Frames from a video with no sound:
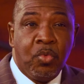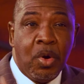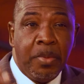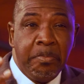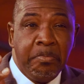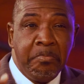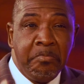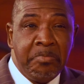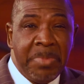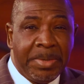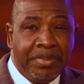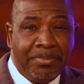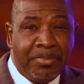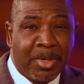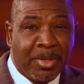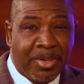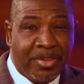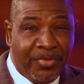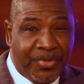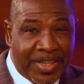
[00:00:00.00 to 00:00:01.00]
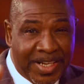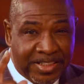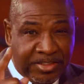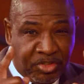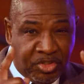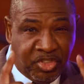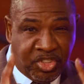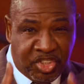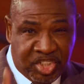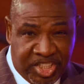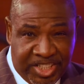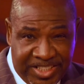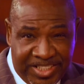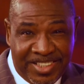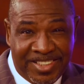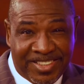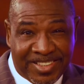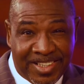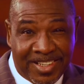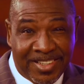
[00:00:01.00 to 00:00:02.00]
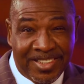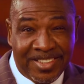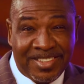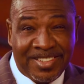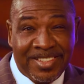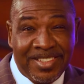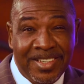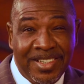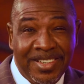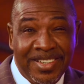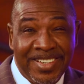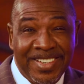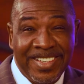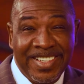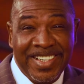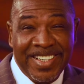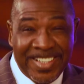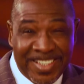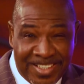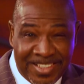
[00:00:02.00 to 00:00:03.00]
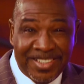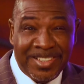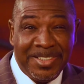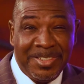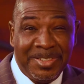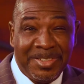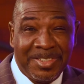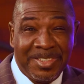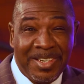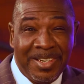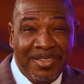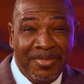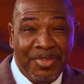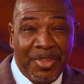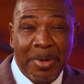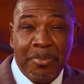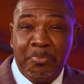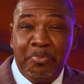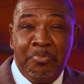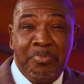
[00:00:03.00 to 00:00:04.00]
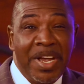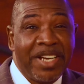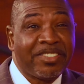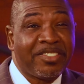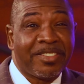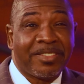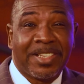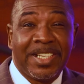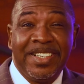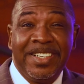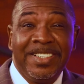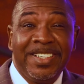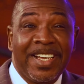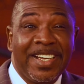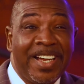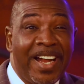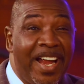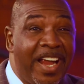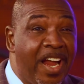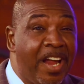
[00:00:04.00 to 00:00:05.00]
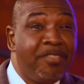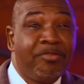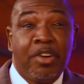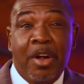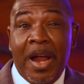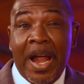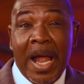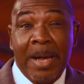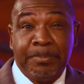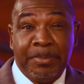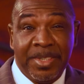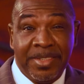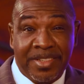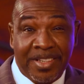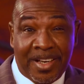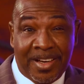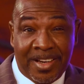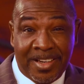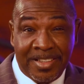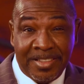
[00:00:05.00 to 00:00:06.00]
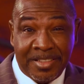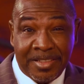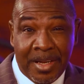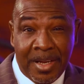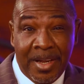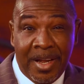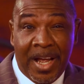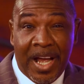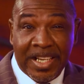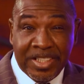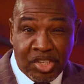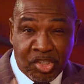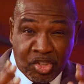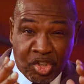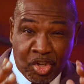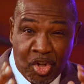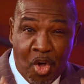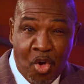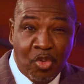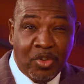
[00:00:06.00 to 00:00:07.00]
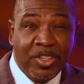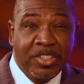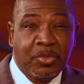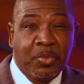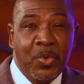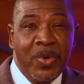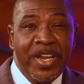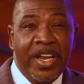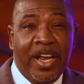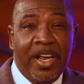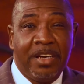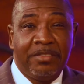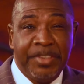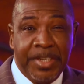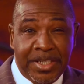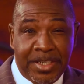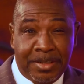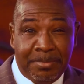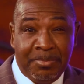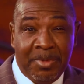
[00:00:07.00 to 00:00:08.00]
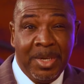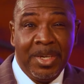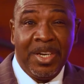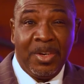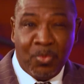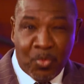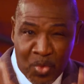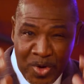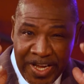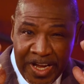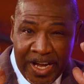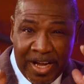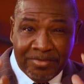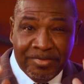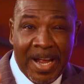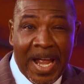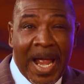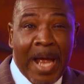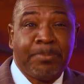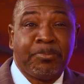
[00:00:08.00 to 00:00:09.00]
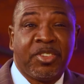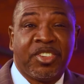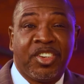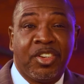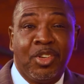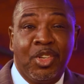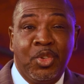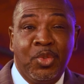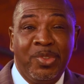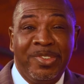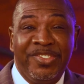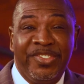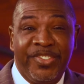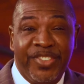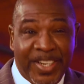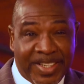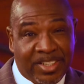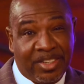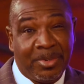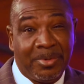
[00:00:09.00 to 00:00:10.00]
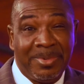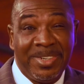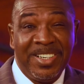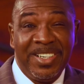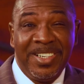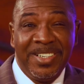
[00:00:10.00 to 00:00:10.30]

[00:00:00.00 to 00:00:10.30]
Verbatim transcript: Remember that Jesus is the best thing that ever happened to us. And as long as we have Him, we have absolute victory.